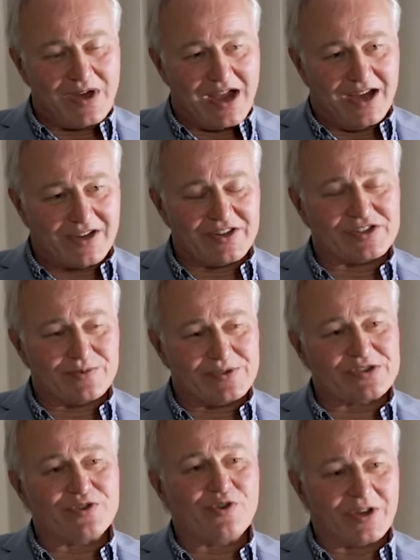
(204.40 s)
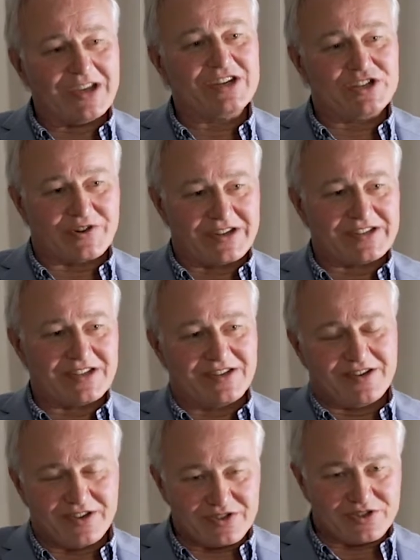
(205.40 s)
Our customers are not interested
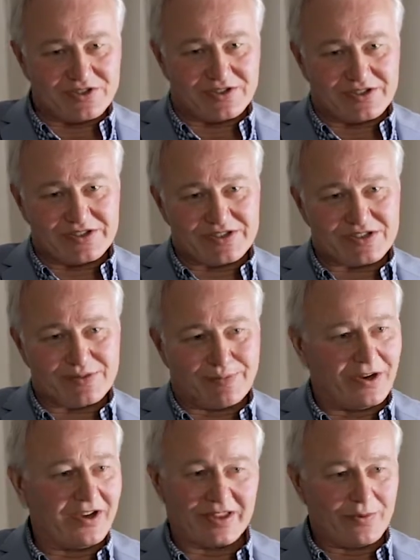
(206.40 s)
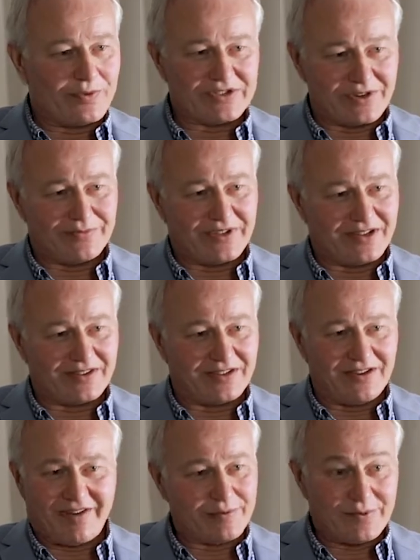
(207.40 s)
in us just supplying them with something
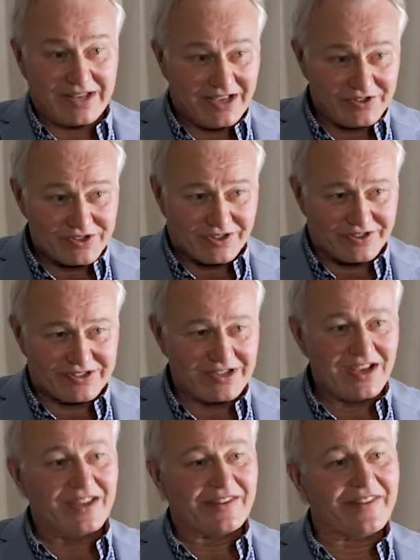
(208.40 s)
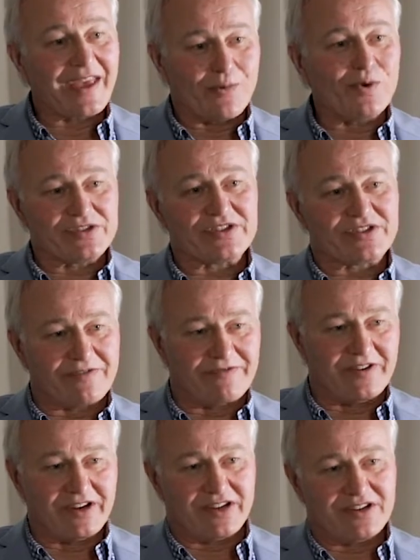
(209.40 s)
that everybody else does. They want us to
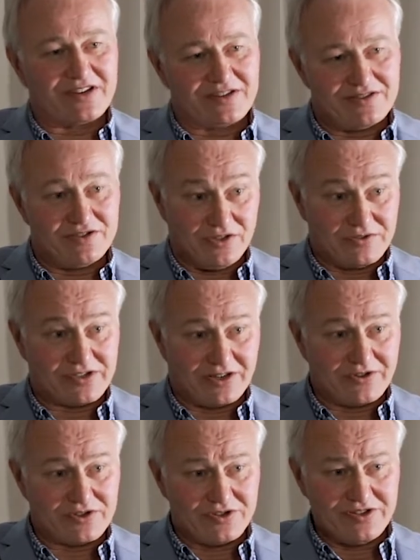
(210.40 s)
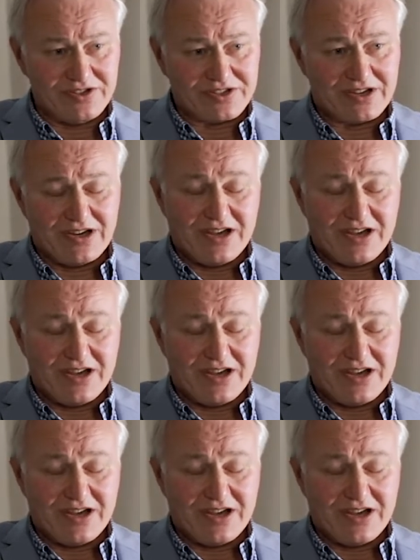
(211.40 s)
find new solutions.